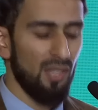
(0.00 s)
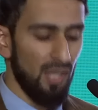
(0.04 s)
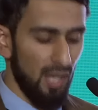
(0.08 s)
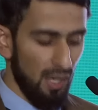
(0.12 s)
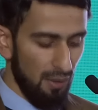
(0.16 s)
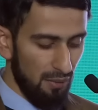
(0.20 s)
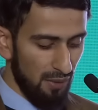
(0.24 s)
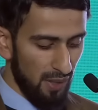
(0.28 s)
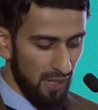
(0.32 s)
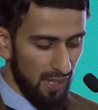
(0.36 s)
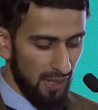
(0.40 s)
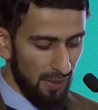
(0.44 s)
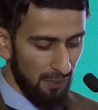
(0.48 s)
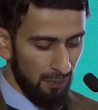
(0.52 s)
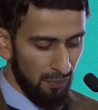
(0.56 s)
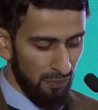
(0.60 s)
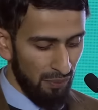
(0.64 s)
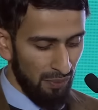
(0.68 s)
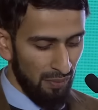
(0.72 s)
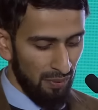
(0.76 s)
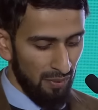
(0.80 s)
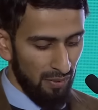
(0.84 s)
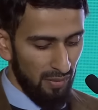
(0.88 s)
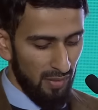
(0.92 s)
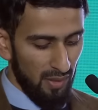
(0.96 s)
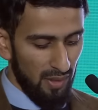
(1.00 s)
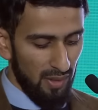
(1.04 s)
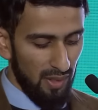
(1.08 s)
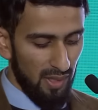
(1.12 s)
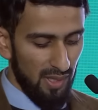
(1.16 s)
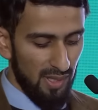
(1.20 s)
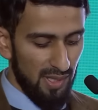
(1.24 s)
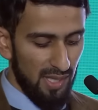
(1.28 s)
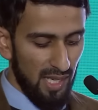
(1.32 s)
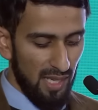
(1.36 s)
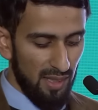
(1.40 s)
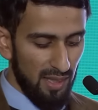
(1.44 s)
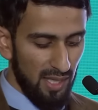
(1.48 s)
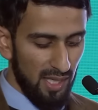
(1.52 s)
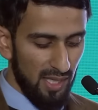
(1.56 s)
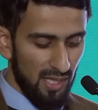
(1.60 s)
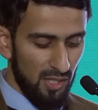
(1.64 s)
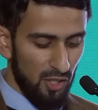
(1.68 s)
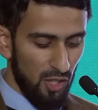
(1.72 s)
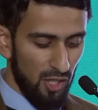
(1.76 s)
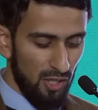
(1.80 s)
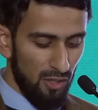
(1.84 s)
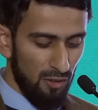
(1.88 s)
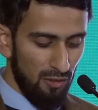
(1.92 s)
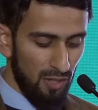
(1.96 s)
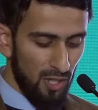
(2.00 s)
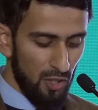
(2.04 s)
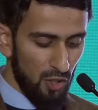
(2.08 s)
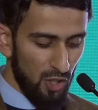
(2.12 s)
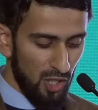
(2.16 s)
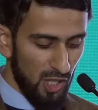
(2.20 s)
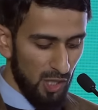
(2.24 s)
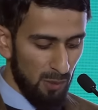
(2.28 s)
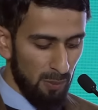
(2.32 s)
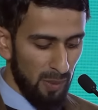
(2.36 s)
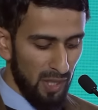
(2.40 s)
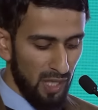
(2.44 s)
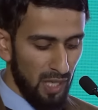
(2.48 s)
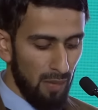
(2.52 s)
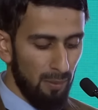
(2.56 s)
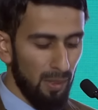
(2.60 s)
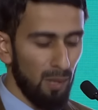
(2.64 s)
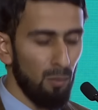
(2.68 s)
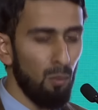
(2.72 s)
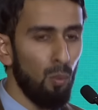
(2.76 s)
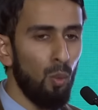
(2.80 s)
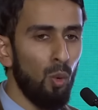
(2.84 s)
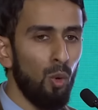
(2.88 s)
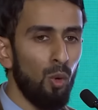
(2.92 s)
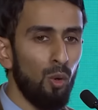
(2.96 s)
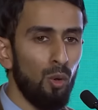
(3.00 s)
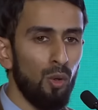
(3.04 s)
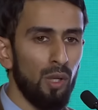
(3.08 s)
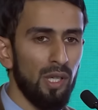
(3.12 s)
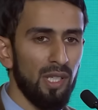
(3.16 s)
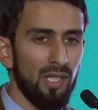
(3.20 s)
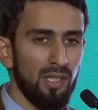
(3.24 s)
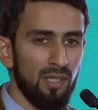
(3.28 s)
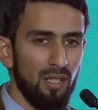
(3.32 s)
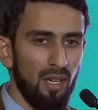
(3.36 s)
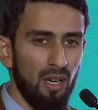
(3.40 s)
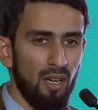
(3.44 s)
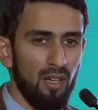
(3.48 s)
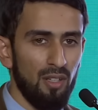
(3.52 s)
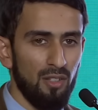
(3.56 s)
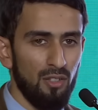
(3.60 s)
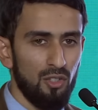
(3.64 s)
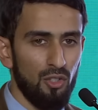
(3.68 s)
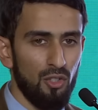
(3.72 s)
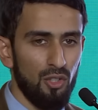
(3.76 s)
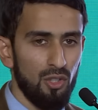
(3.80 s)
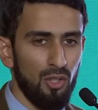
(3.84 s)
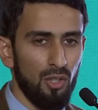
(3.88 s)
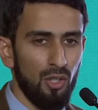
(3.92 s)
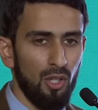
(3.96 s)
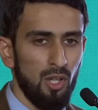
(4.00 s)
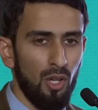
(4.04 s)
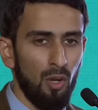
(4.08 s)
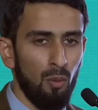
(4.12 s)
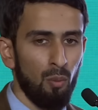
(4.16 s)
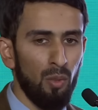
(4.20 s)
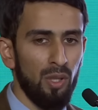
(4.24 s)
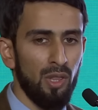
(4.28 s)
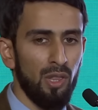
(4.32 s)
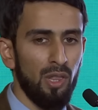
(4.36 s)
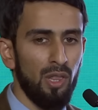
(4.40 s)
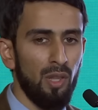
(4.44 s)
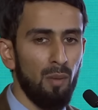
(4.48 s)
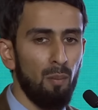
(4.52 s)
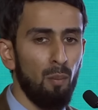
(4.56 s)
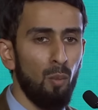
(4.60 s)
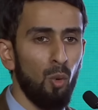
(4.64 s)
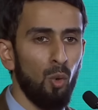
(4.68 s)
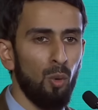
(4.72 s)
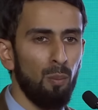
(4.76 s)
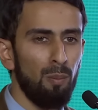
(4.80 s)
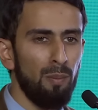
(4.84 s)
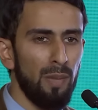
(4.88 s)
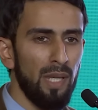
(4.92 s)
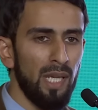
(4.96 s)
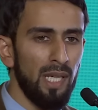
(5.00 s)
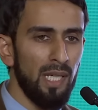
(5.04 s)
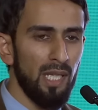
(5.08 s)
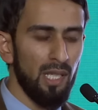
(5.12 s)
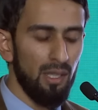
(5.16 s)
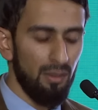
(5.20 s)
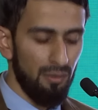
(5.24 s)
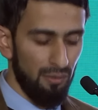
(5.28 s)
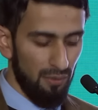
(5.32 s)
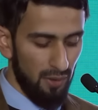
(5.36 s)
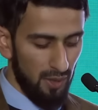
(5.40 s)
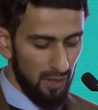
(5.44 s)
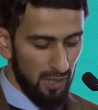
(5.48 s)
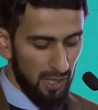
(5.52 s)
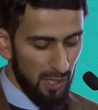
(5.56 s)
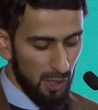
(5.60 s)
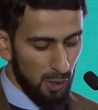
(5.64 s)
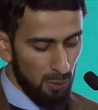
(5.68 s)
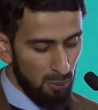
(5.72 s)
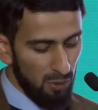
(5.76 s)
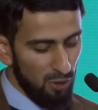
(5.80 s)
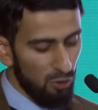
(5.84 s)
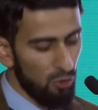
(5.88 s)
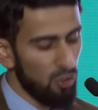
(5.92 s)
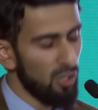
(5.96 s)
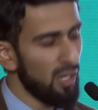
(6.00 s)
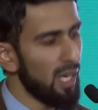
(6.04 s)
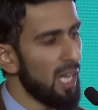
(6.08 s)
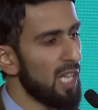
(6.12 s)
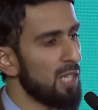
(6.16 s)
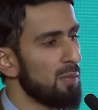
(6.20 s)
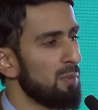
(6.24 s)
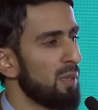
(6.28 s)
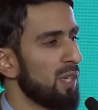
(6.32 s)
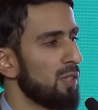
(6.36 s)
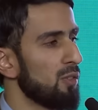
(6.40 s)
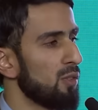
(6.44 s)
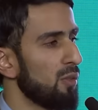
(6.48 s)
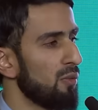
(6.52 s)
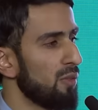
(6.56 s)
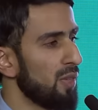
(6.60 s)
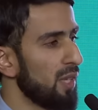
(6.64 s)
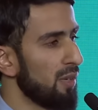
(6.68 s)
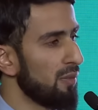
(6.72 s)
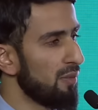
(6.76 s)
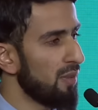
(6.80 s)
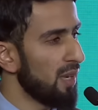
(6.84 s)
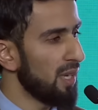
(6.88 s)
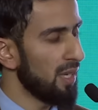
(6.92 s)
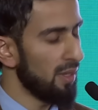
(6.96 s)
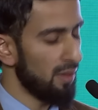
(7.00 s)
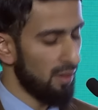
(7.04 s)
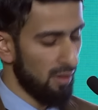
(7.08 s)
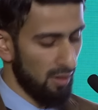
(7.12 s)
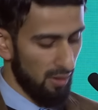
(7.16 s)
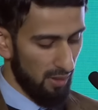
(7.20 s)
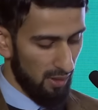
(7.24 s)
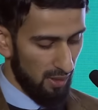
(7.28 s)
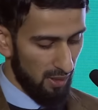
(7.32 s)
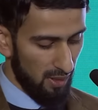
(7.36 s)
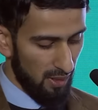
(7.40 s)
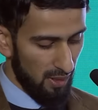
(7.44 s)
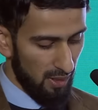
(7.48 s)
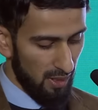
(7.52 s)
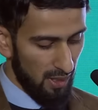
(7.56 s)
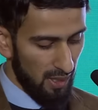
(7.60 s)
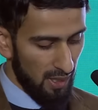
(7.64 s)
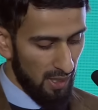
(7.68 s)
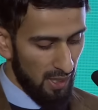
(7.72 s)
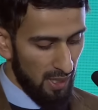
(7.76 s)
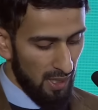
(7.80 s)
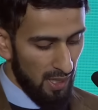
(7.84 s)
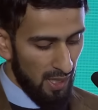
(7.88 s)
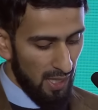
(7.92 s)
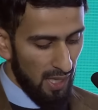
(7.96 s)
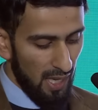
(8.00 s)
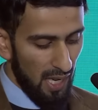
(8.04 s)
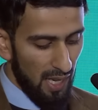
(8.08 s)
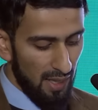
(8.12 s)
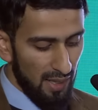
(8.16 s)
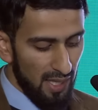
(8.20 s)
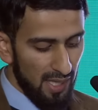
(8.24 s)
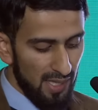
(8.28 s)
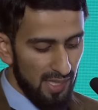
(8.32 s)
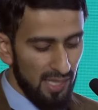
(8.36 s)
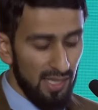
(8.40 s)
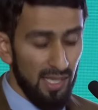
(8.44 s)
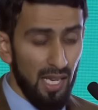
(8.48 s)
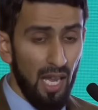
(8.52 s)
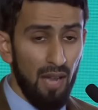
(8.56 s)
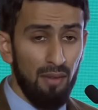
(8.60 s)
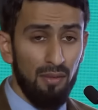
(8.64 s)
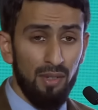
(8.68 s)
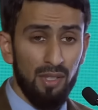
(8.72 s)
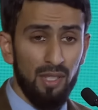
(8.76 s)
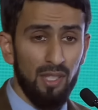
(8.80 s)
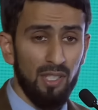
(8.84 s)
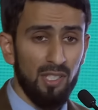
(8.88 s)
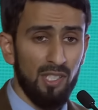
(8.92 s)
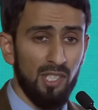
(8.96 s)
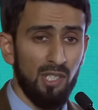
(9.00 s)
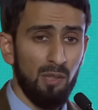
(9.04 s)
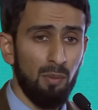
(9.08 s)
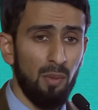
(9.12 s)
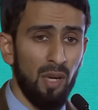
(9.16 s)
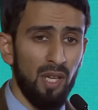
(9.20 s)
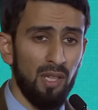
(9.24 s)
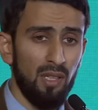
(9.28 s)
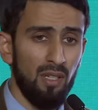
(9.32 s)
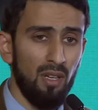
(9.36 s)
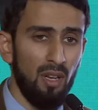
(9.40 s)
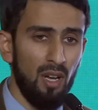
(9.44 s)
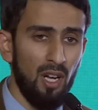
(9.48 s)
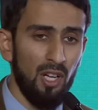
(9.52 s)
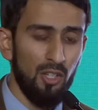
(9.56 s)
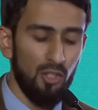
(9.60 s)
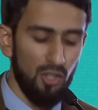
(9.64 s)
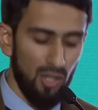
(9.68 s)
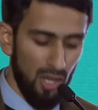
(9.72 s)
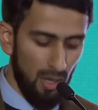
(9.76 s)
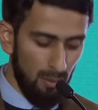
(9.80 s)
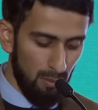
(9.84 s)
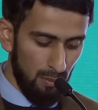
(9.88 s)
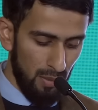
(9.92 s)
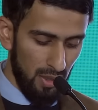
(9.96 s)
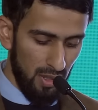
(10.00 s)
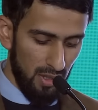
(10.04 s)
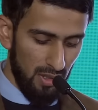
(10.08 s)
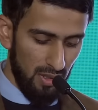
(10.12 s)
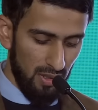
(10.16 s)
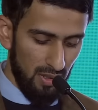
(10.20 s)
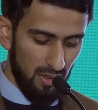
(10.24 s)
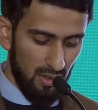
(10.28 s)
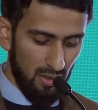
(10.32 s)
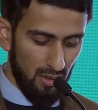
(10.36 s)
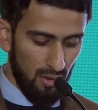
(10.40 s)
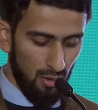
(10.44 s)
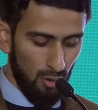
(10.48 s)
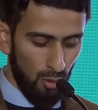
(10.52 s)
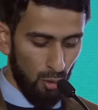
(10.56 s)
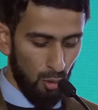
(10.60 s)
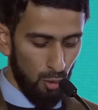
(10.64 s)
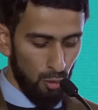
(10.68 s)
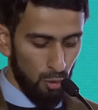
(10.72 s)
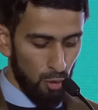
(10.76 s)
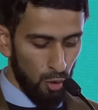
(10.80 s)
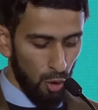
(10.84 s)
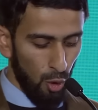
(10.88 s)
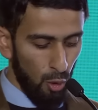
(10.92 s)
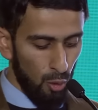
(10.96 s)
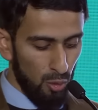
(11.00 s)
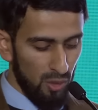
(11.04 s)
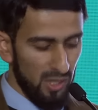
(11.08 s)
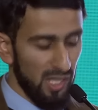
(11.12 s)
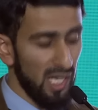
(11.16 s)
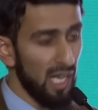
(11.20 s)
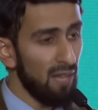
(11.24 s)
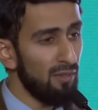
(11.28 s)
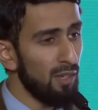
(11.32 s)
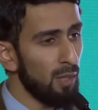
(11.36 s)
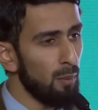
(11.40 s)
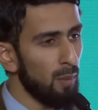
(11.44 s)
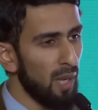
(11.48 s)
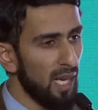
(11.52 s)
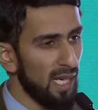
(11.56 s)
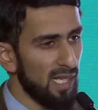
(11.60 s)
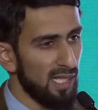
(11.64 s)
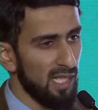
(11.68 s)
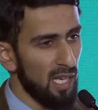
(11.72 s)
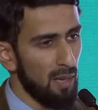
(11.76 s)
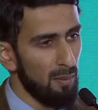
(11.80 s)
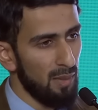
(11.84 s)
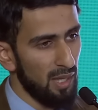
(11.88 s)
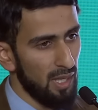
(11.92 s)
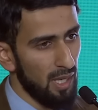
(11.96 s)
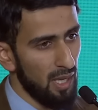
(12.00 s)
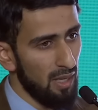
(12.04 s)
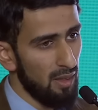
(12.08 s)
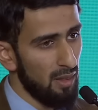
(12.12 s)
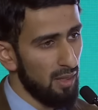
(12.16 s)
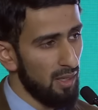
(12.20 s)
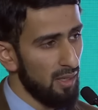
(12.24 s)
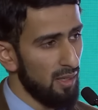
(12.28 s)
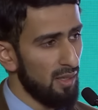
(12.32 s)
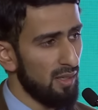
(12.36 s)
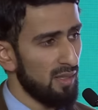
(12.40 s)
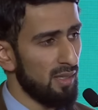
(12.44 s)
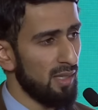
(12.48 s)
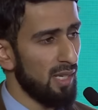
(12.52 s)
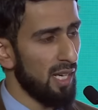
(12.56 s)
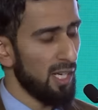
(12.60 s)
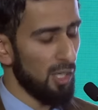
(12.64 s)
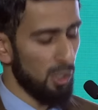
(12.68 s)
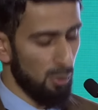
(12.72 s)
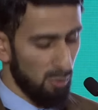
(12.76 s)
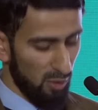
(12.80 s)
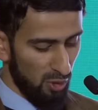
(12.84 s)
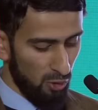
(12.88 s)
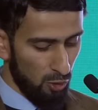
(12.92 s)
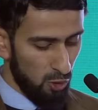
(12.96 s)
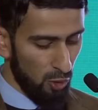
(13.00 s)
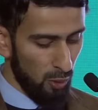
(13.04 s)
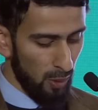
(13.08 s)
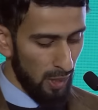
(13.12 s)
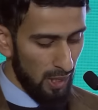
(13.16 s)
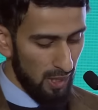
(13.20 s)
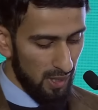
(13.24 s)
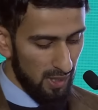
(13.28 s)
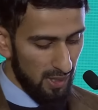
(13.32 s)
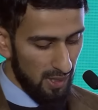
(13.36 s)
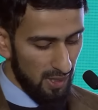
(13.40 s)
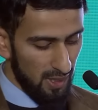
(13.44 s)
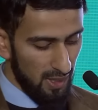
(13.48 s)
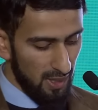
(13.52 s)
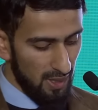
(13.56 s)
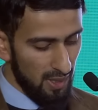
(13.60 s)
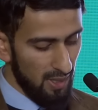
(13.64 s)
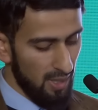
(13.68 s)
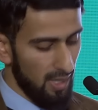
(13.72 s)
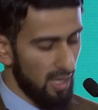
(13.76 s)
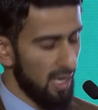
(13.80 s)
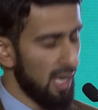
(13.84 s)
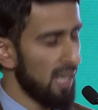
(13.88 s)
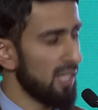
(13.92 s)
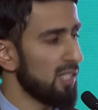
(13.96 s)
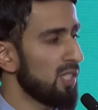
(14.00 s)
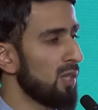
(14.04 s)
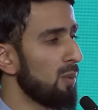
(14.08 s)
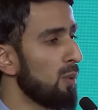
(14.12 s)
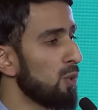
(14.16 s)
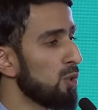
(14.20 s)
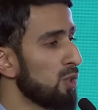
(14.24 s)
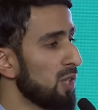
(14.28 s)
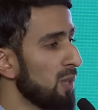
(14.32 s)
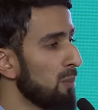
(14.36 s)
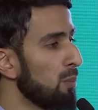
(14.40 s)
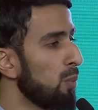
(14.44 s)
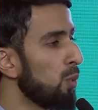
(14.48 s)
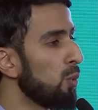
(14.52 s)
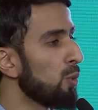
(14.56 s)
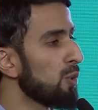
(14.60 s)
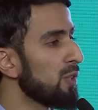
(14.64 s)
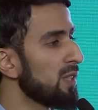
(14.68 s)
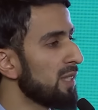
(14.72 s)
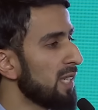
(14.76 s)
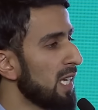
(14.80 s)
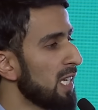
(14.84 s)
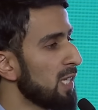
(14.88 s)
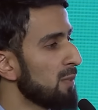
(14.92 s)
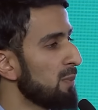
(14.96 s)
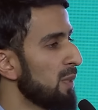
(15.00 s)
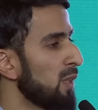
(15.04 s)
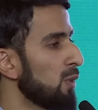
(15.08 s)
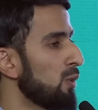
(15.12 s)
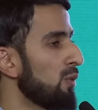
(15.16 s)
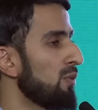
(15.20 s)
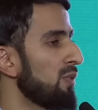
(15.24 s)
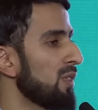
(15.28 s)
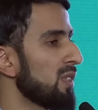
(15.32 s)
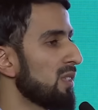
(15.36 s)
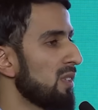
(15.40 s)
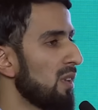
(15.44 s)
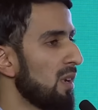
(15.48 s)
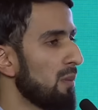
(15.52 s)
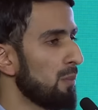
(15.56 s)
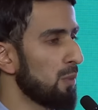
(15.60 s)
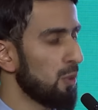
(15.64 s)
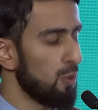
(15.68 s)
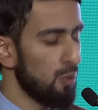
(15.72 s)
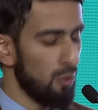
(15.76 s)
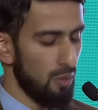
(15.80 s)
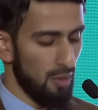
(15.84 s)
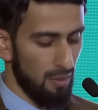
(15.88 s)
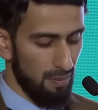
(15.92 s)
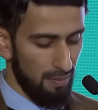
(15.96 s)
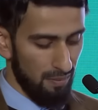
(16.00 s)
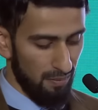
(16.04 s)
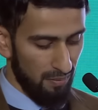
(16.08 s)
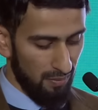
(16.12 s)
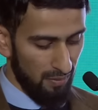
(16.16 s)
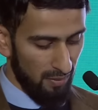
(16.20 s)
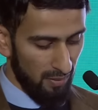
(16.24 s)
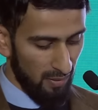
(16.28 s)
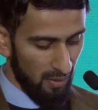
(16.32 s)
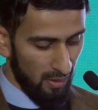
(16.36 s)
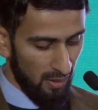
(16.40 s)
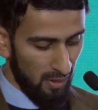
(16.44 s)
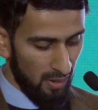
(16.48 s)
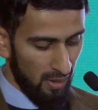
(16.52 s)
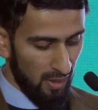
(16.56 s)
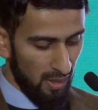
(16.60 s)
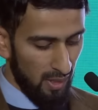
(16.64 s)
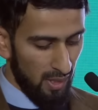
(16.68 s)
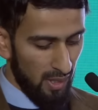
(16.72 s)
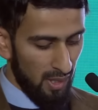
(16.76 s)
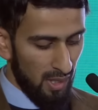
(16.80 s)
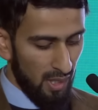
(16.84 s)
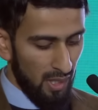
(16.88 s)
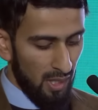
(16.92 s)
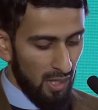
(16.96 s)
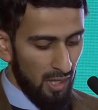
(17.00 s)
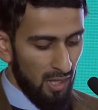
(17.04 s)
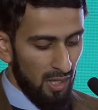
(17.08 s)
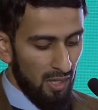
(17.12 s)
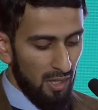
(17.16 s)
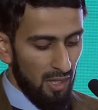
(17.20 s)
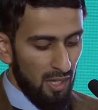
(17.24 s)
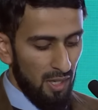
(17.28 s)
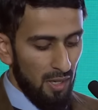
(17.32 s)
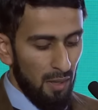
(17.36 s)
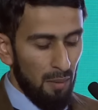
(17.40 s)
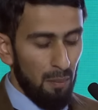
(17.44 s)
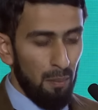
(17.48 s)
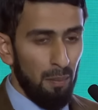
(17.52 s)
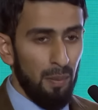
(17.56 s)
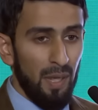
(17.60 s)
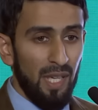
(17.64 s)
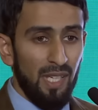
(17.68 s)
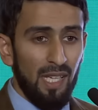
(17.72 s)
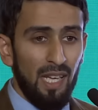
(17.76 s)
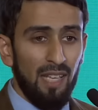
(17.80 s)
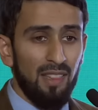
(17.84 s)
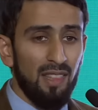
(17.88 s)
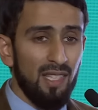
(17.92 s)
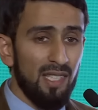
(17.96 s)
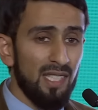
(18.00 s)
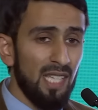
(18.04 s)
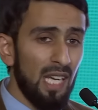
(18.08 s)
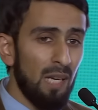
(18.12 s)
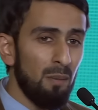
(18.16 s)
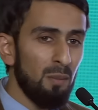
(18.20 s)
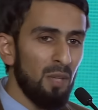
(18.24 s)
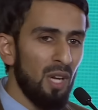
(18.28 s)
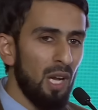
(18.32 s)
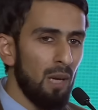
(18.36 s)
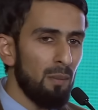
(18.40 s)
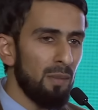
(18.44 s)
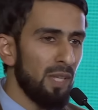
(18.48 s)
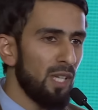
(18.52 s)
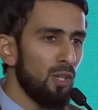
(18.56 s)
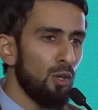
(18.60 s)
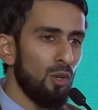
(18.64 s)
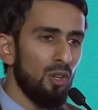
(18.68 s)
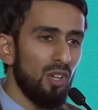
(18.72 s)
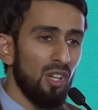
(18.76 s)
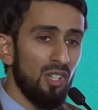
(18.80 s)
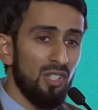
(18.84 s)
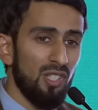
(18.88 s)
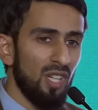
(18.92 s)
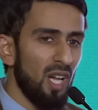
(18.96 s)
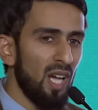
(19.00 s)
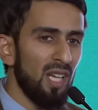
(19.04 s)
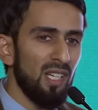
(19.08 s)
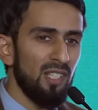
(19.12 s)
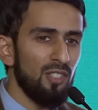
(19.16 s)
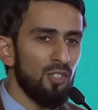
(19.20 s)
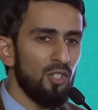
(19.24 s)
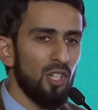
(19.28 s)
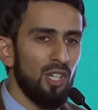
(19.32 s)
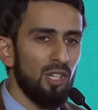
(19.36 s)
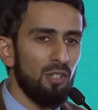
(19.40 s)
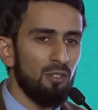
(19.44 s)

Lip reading: the survey, is that this generation is becoming more in touch with the more meaningful and spiritual aspects of their faith. And this is evidenced by the large numbers who chose living by Islamic ethics and spirituality as the most important aspect of Islam to them. But at the same time, they're not a silent